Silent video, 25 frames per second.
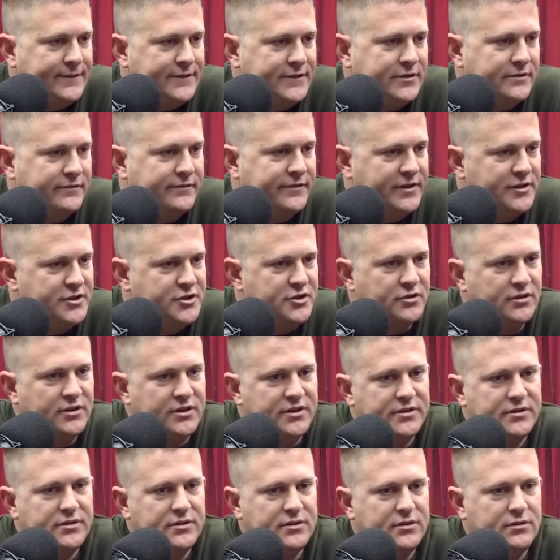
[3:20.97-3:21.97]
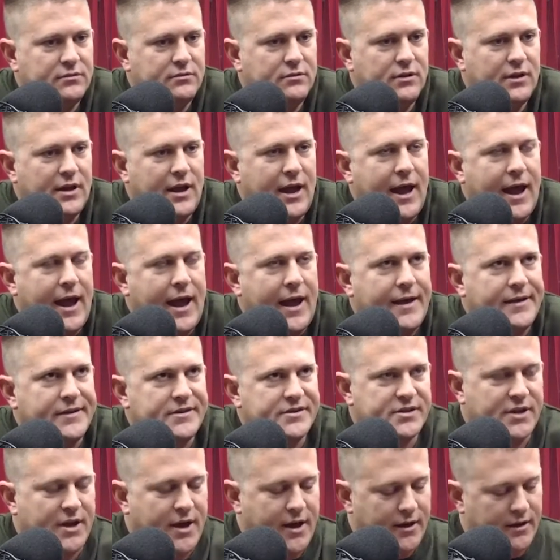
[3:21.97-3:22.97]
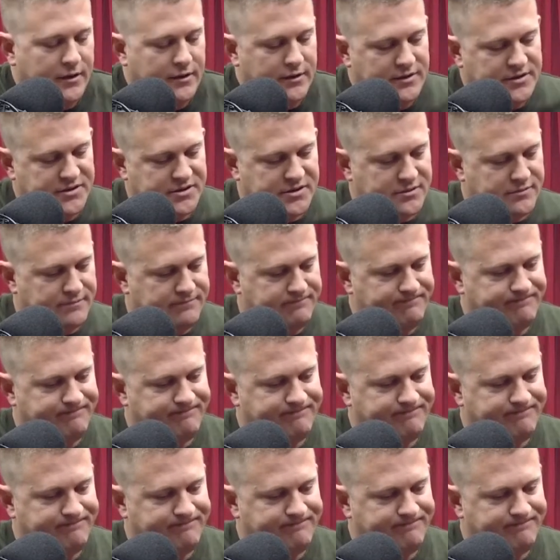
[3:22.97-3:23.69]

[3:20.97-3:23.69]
division that has kind of this